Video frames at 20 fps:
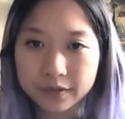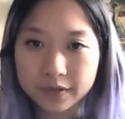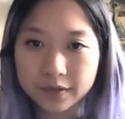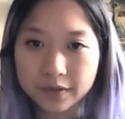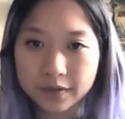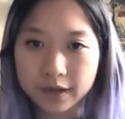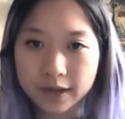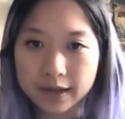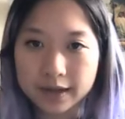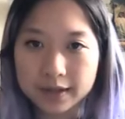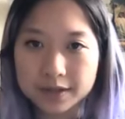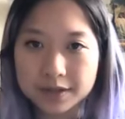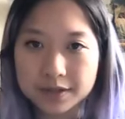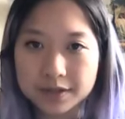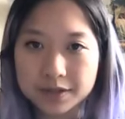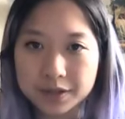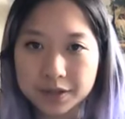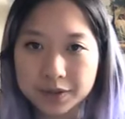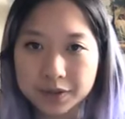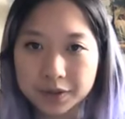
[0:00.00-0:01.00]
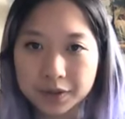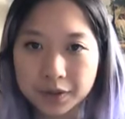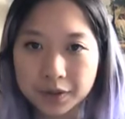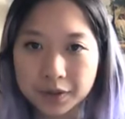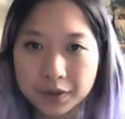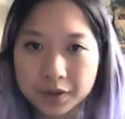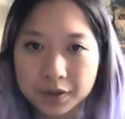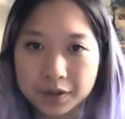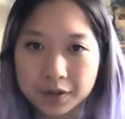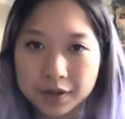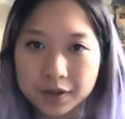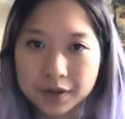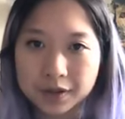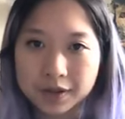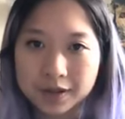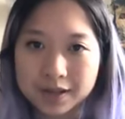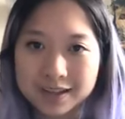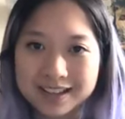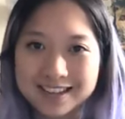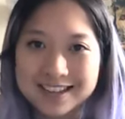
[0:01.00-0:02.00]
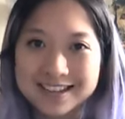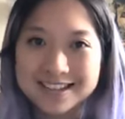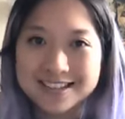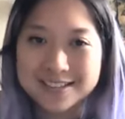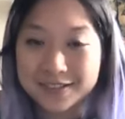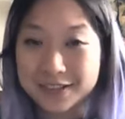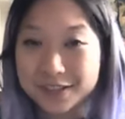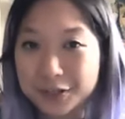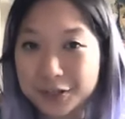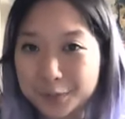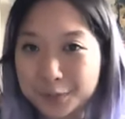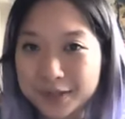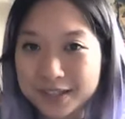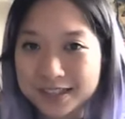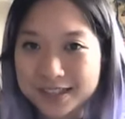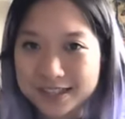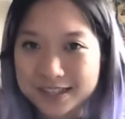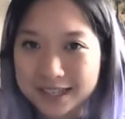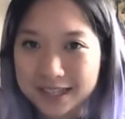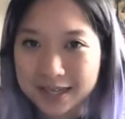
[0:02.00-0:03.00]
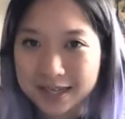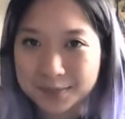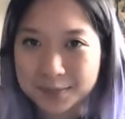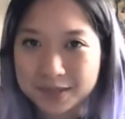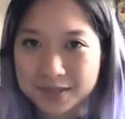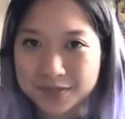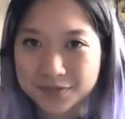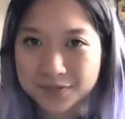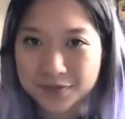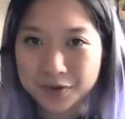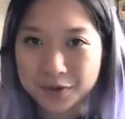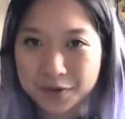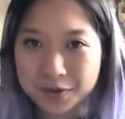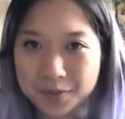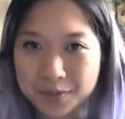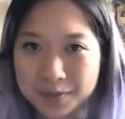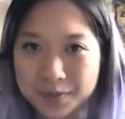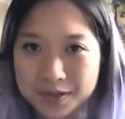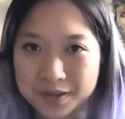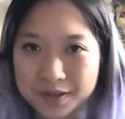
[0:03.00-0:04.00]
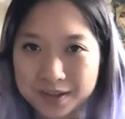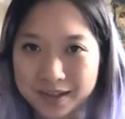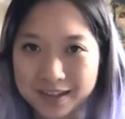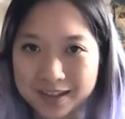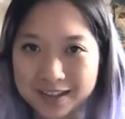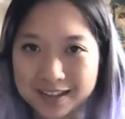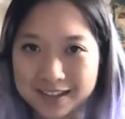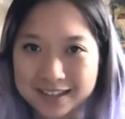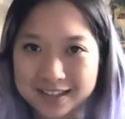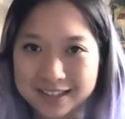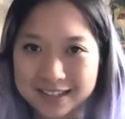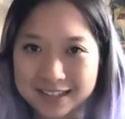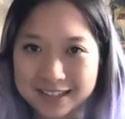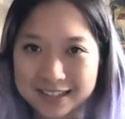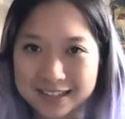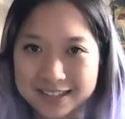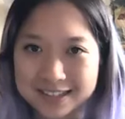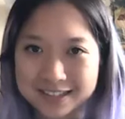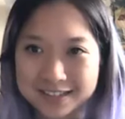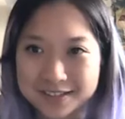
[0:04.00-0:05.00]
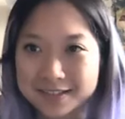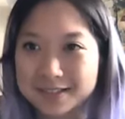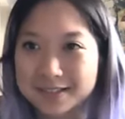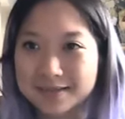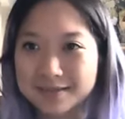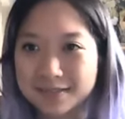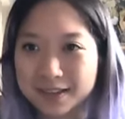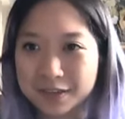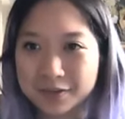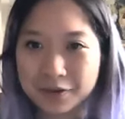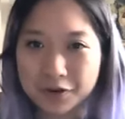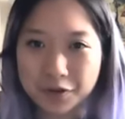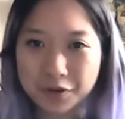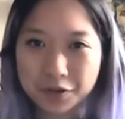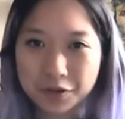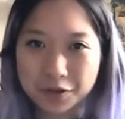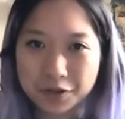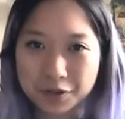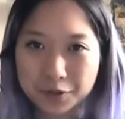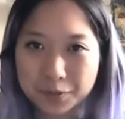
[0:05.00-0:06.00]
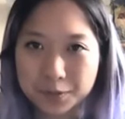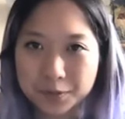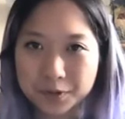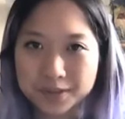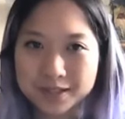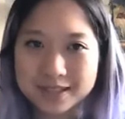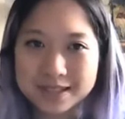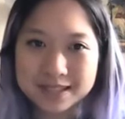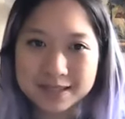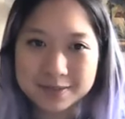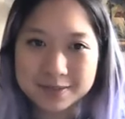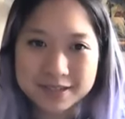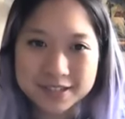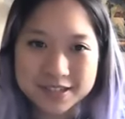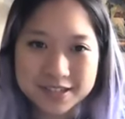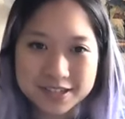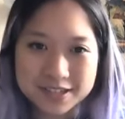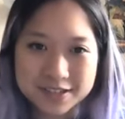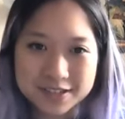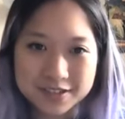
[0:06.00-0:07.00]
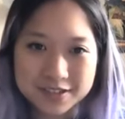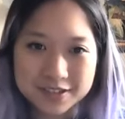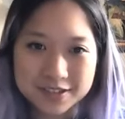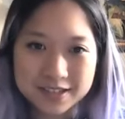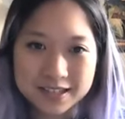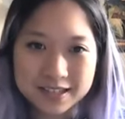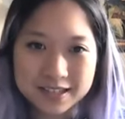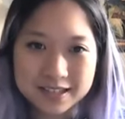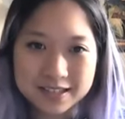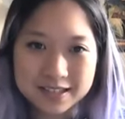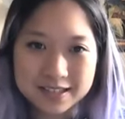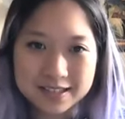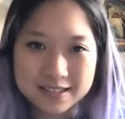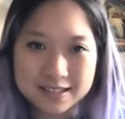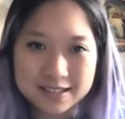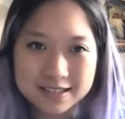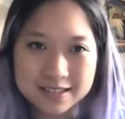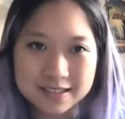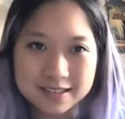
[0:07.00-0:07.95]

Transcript: Okay, so so inner peace comes from the heart. Like that's kind of our third point. Let me just show you this.